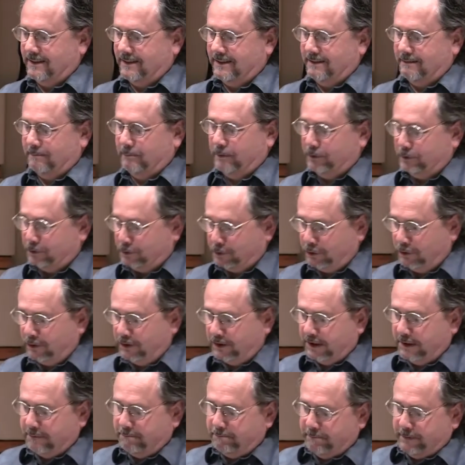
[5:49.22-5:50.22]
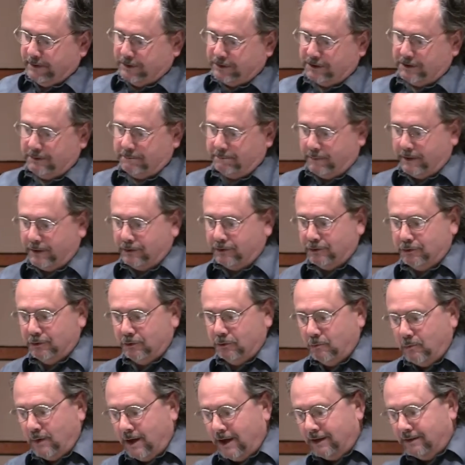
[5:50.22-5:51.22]
But surely, Bishop, as
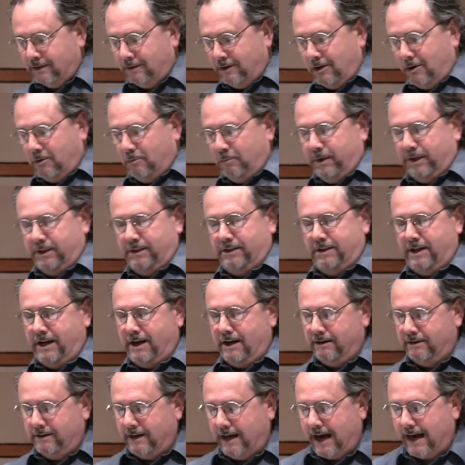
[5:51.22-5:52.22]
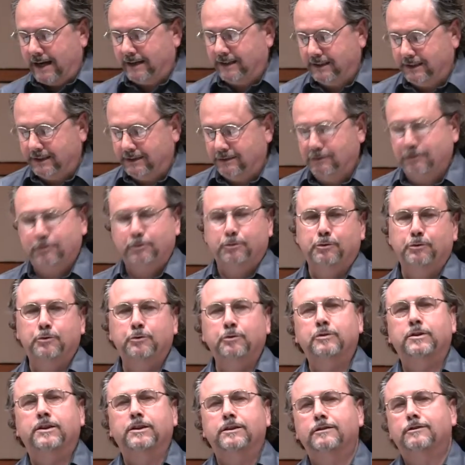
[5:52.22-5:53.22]
you well know, we dare not
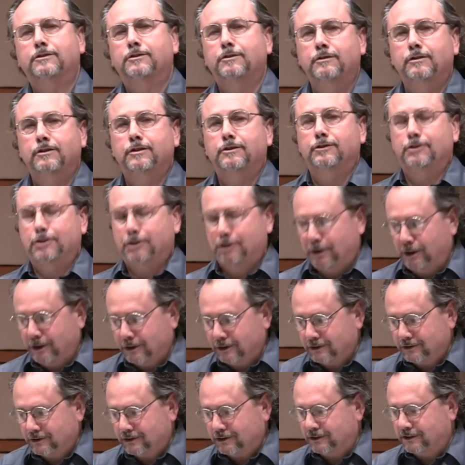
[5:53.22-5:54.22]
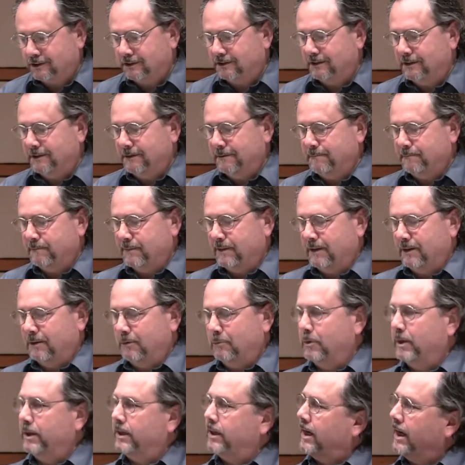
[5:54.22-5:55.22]
intrude into the church.
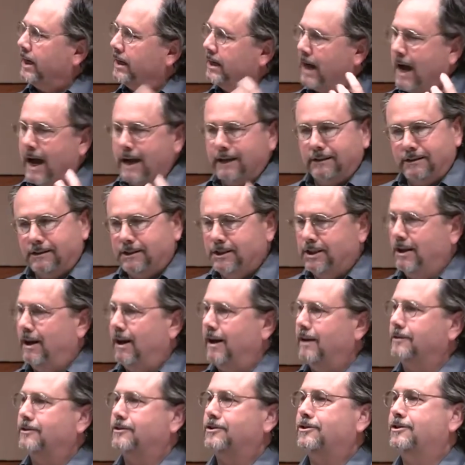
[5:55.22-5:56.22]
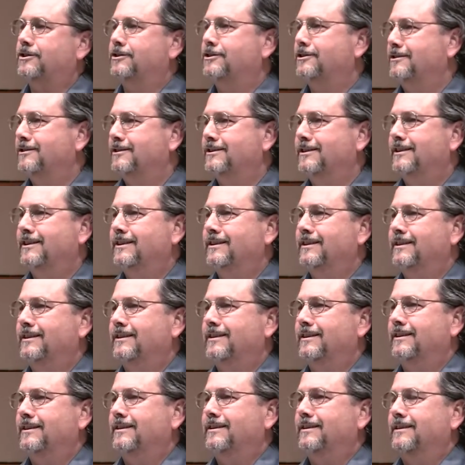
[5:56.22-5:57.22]
We cannot touch
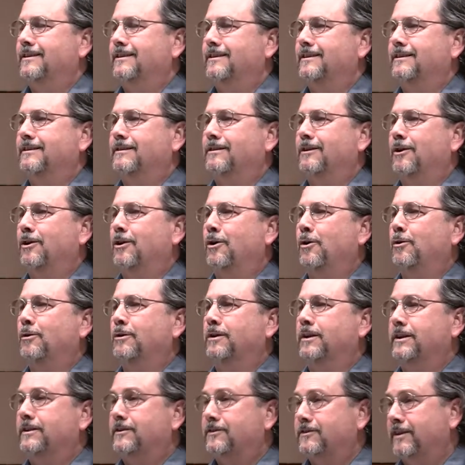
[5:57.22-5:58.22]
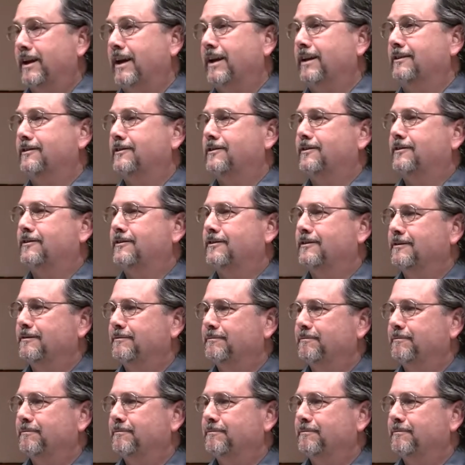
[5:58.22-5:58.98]
the holy saints.